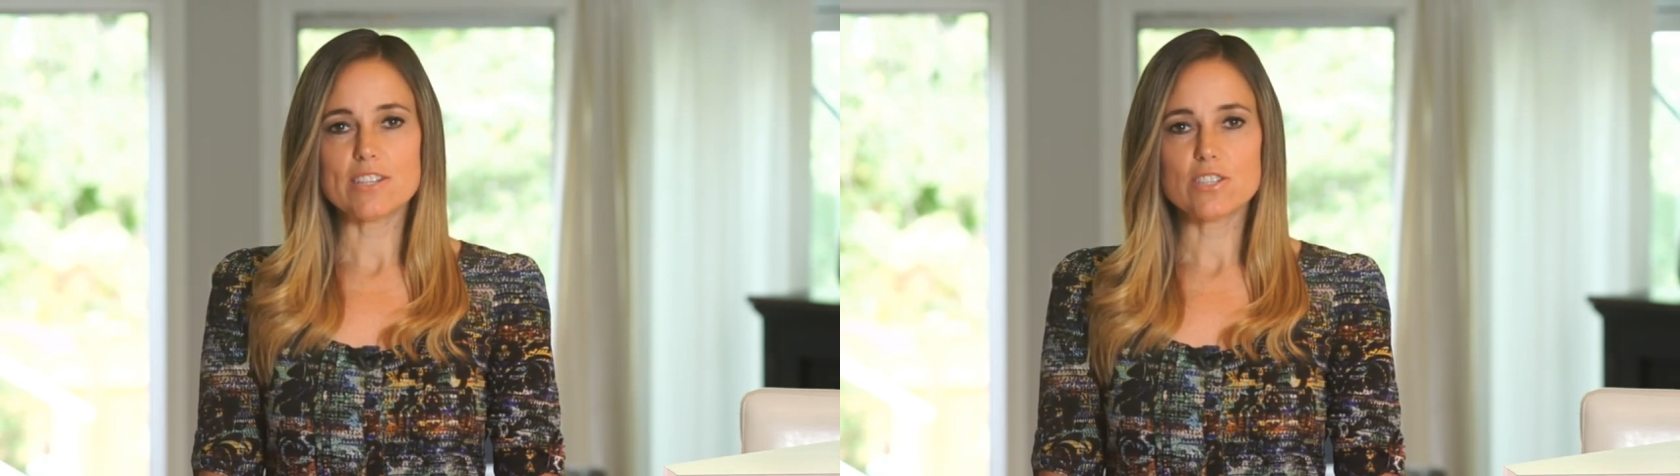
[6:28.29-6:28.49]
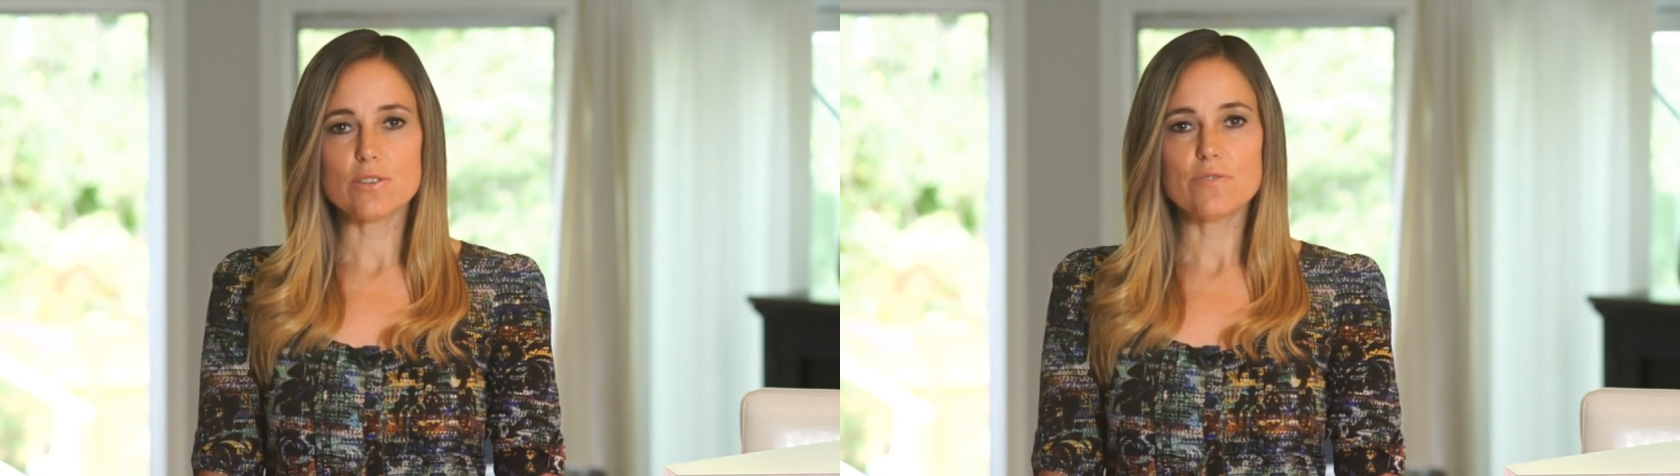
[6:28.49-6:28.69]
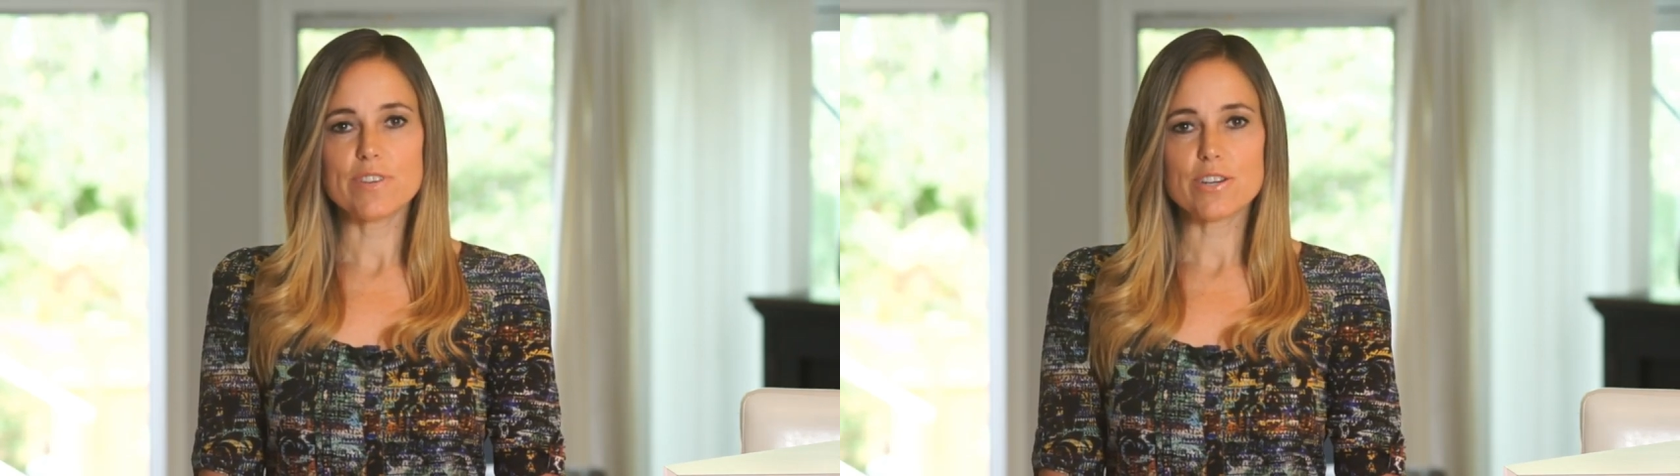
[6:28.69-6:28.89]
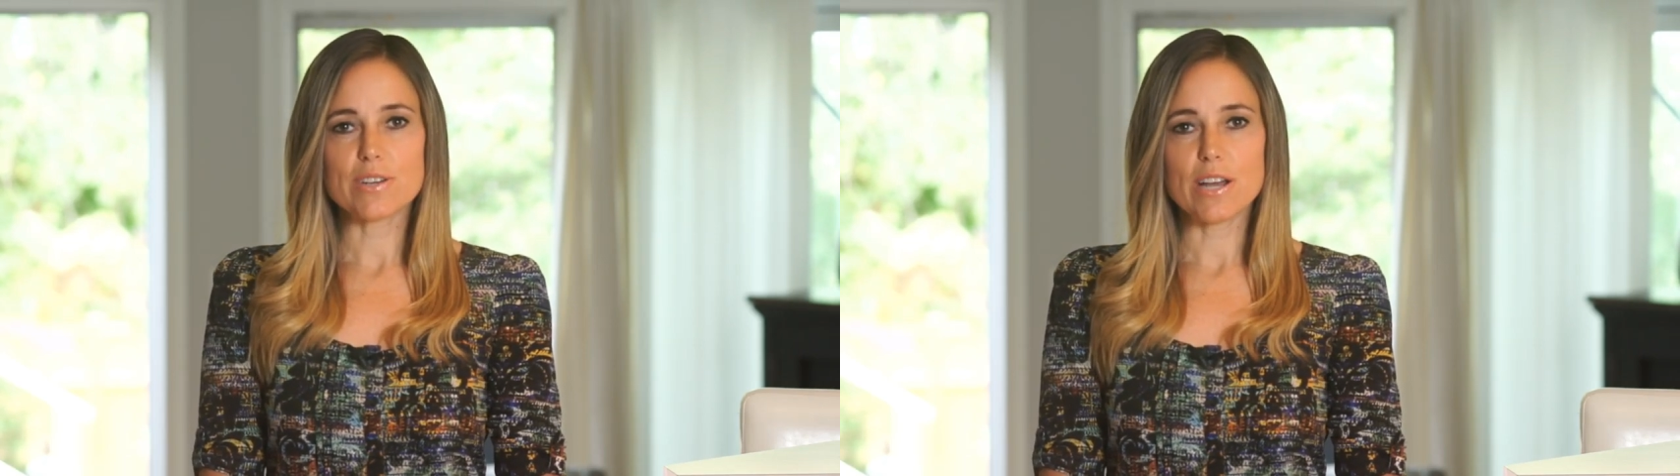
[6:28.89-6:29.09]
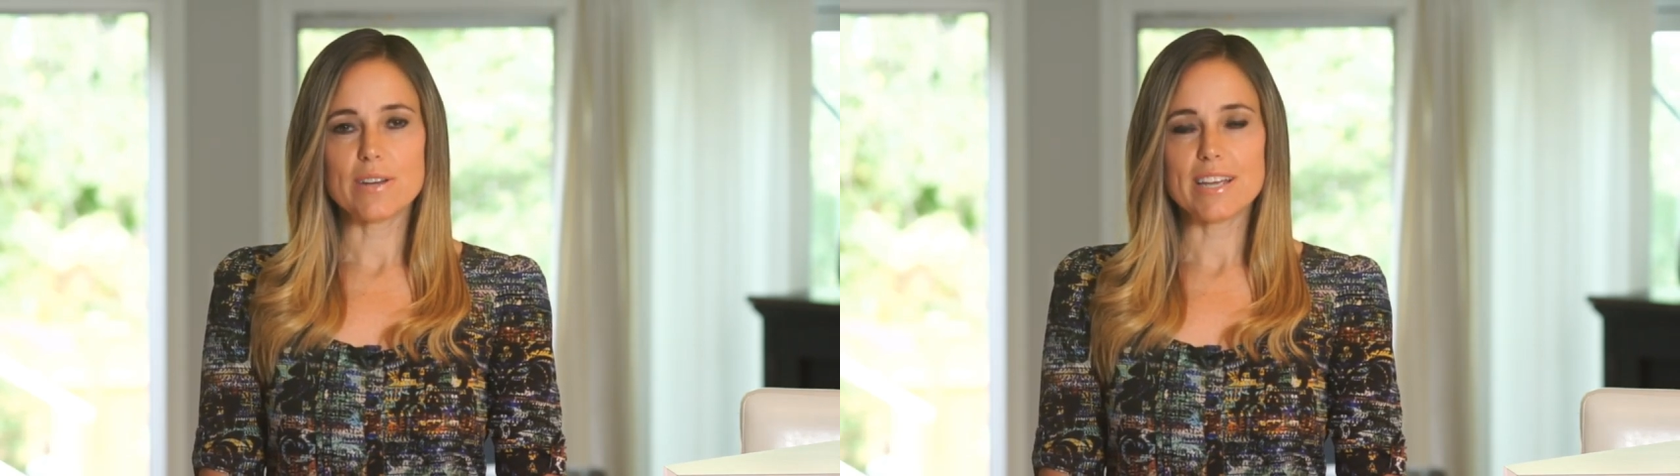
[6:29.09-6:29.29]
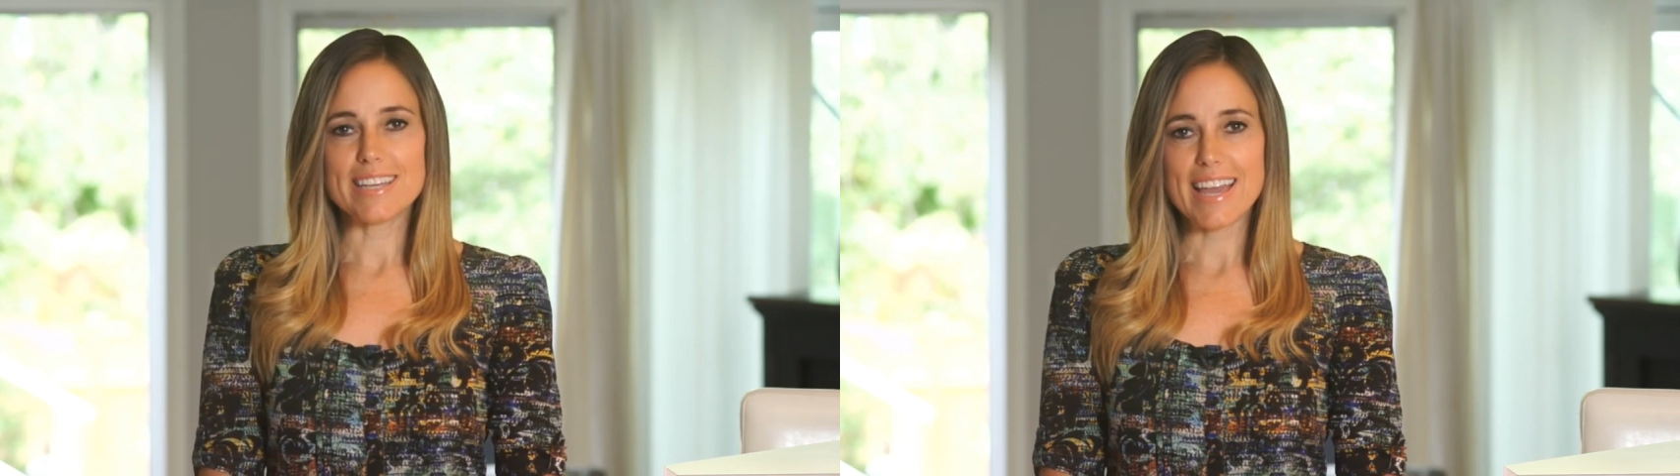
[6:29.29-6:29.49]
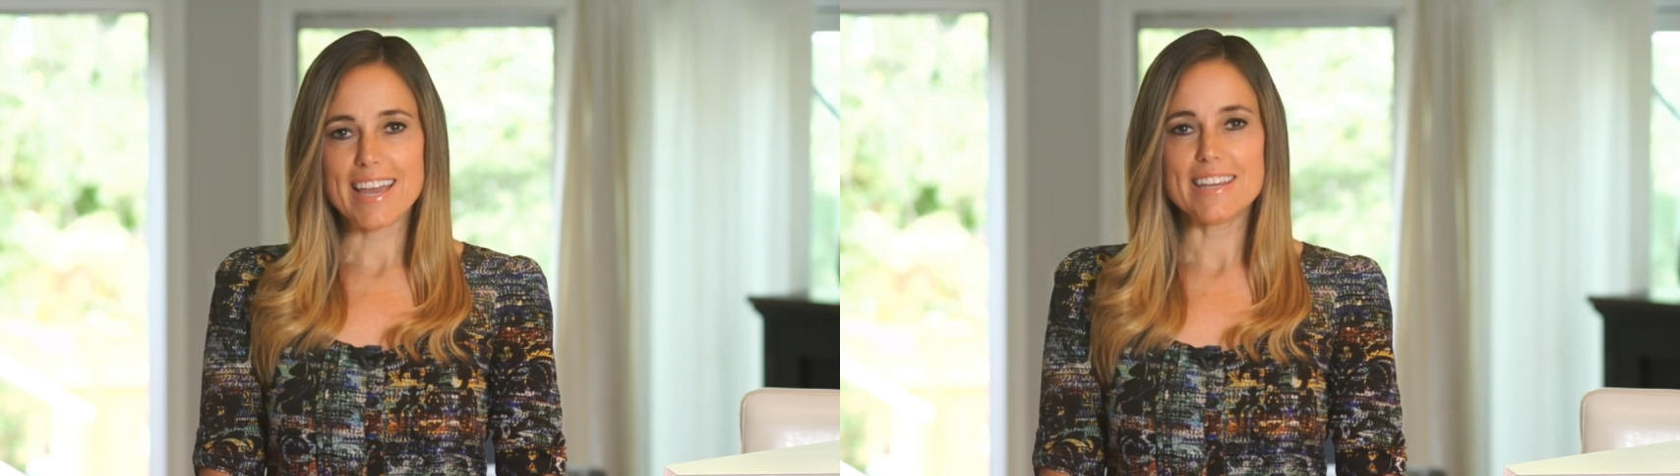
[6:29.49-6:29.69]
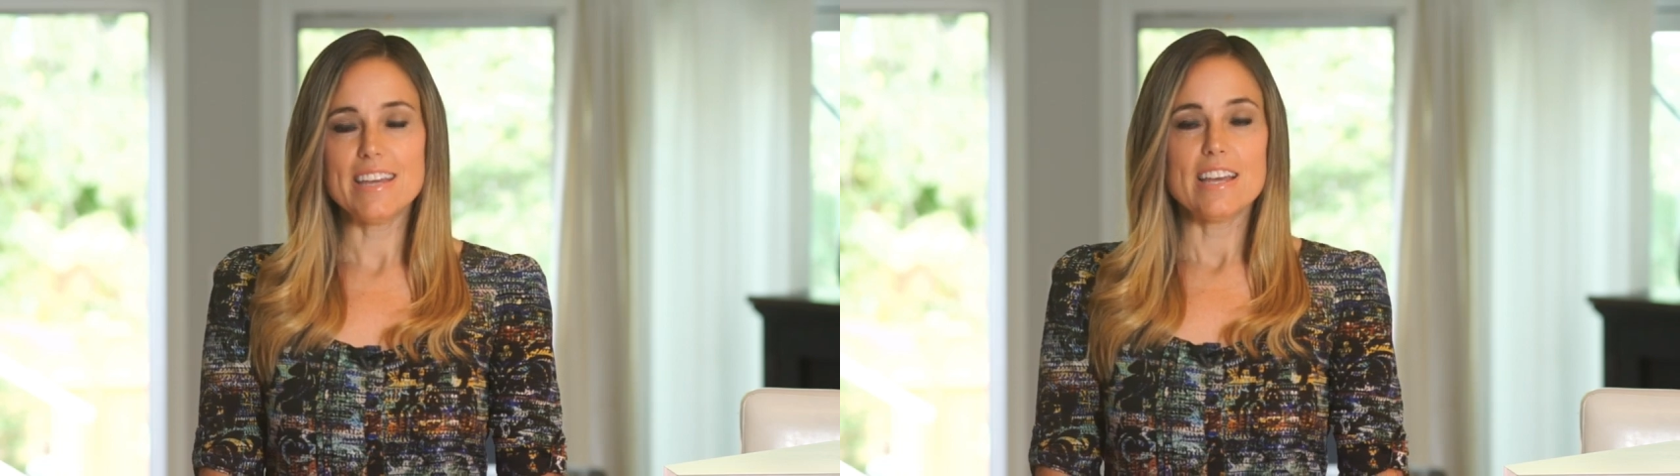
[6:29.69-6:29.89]
to figure out,
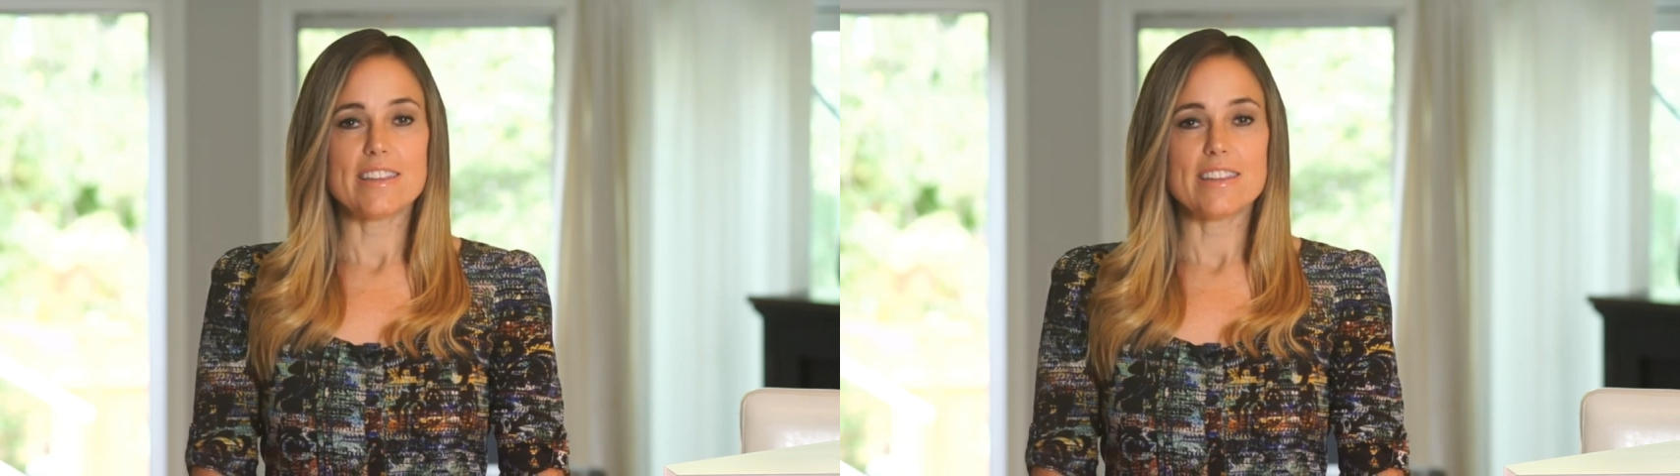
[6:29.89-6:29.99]
again,